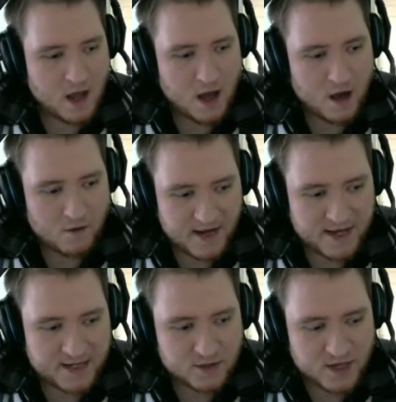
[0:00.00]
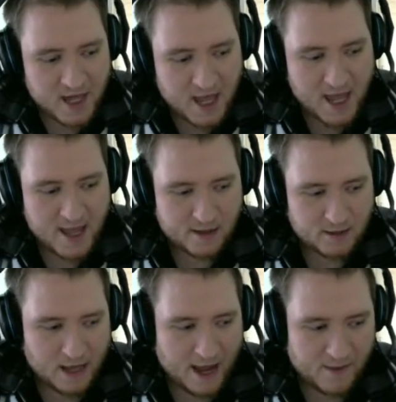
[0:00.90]
really good heal
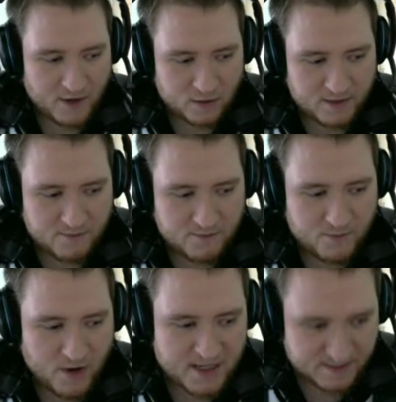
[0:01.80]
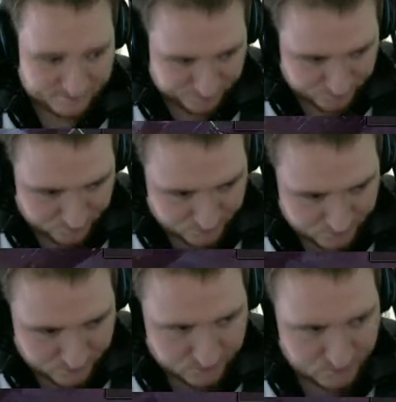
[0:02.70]
out of the Cold Embrace.
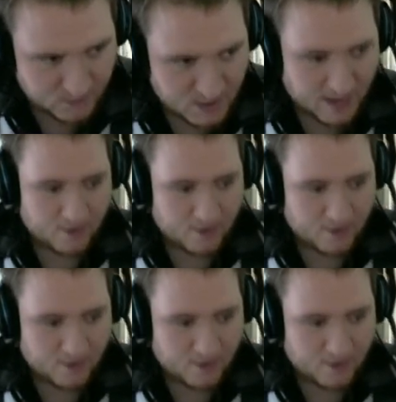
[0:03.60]
Now,